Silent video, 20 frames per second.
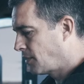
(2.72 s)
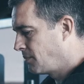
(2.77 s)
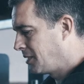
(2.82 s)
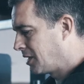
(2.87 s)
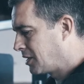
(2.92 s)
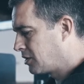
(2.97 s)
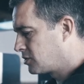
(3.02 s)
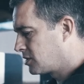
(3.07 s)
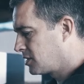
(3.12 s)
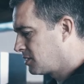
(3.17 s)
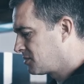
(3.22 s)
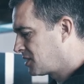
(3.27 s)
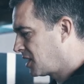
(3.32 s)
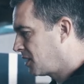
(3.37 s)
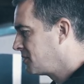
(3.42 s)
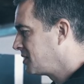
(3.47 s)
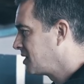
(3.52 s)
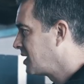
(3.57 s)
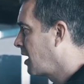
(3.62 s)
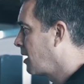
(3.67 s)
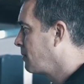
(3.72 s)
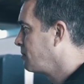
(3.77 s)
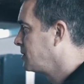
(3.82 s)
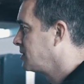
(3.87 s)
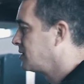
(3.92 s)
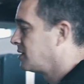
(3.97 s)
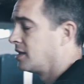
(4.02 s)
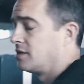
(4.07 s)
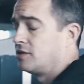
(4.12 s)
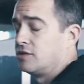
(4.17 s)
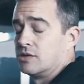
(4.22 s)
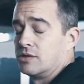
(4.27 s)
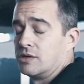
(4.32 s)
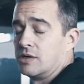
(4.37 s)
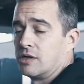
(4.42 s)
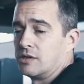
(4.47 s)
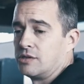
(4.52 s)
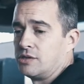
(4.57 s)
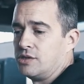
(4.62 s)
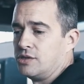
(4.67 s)
Because sometimes it happens that you're
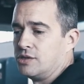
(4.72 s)
not